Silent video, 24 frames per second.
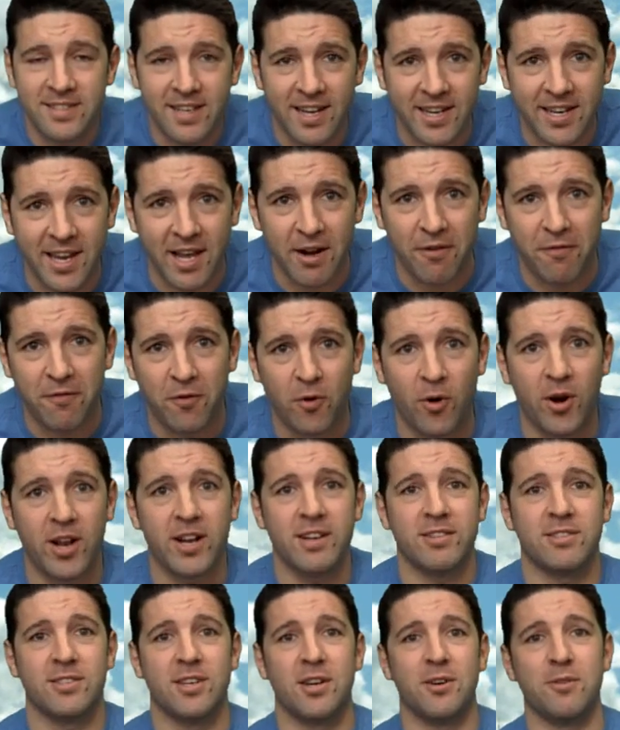I can't afford
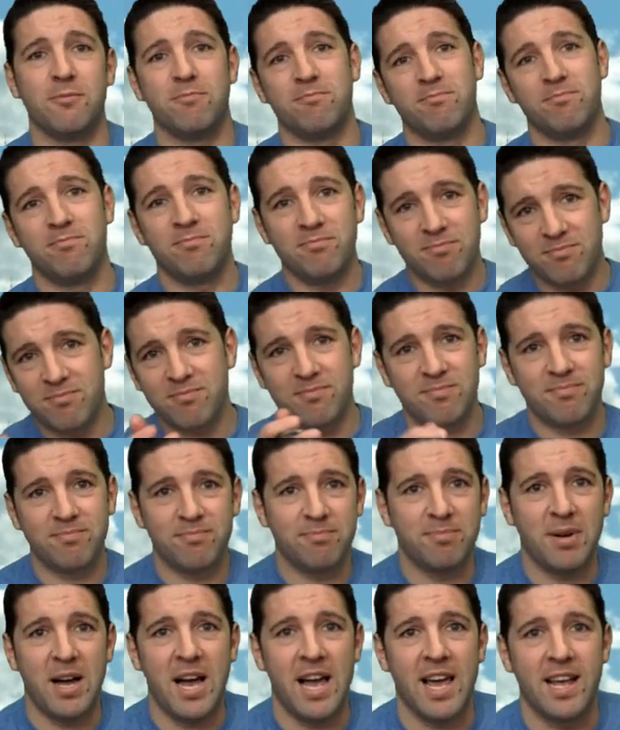it, so
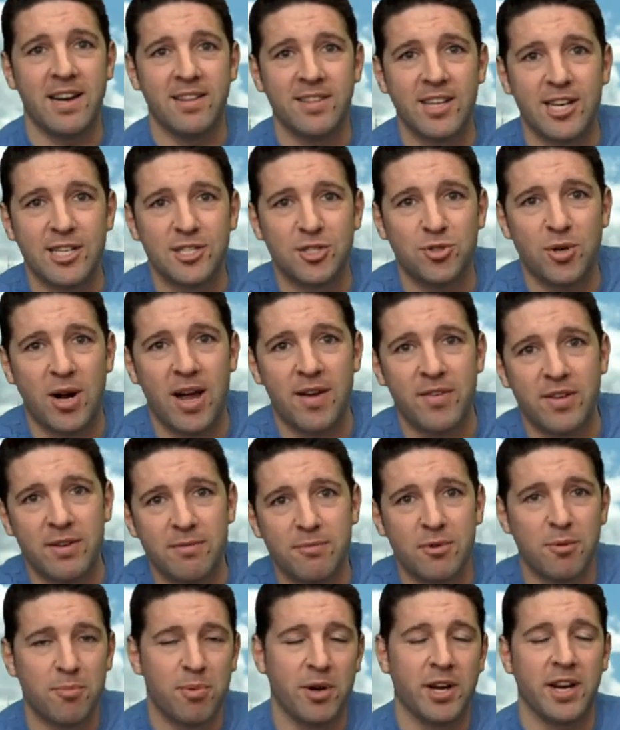buy it and let us drive it
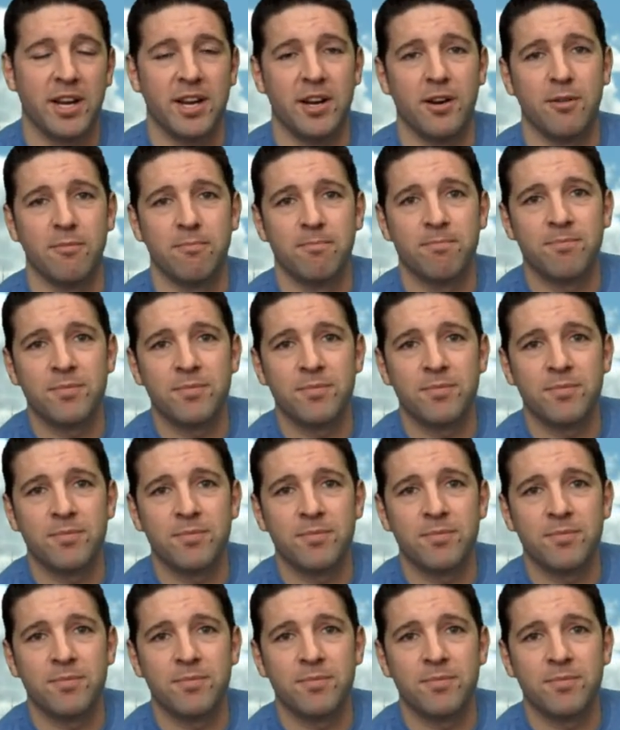or bring it here.